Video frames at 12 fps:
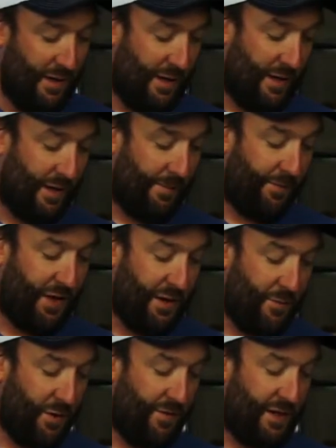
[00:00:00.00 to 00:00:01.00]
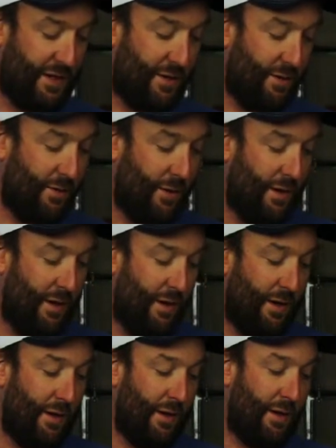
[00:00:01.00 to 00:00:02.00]
Then you move into,
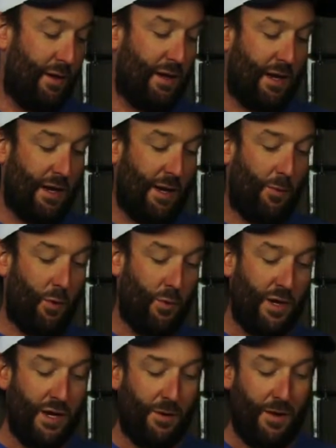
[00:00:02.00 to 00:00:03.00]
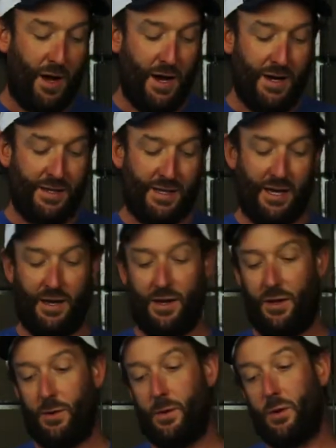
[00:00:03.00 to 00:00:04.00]
you got a couple Rio lines.
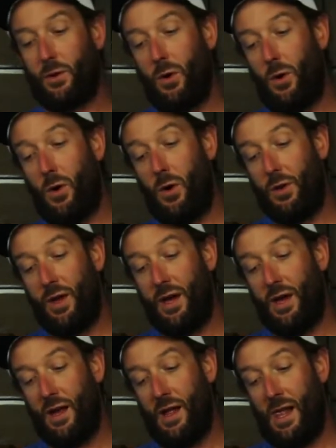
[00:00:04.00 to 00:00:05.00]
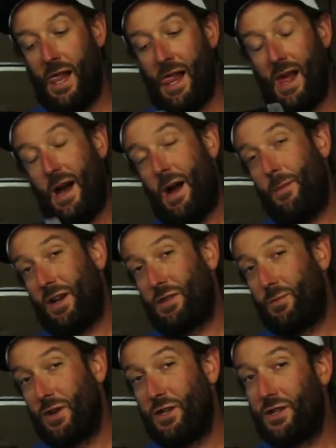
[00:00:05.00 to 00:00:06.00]
The Rio Gold, I'm
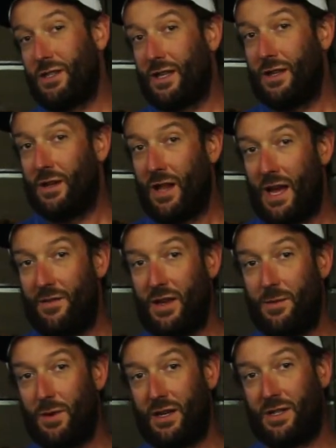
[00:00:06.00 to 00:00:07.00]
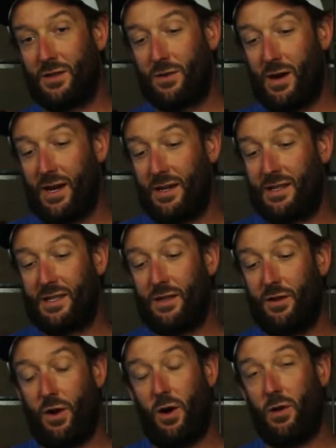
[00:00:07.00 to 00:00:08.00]
actually pretty sure it's a little heavy, but it's great. It's
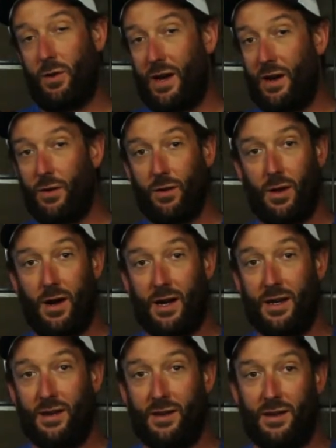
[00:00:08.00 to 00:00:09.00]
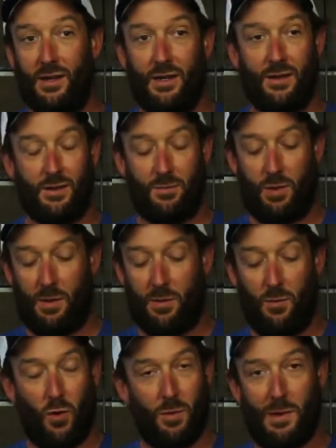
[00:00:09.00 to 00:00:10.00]
still an all-around line. There's
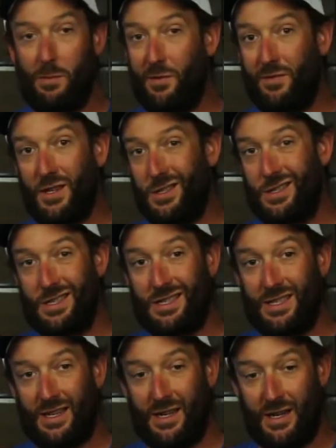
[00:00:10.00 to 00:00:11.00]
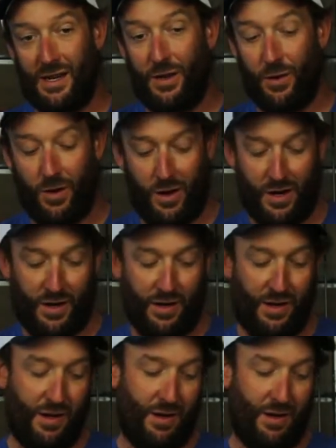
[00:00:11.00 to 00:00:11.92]
probably more people fish this than any other line.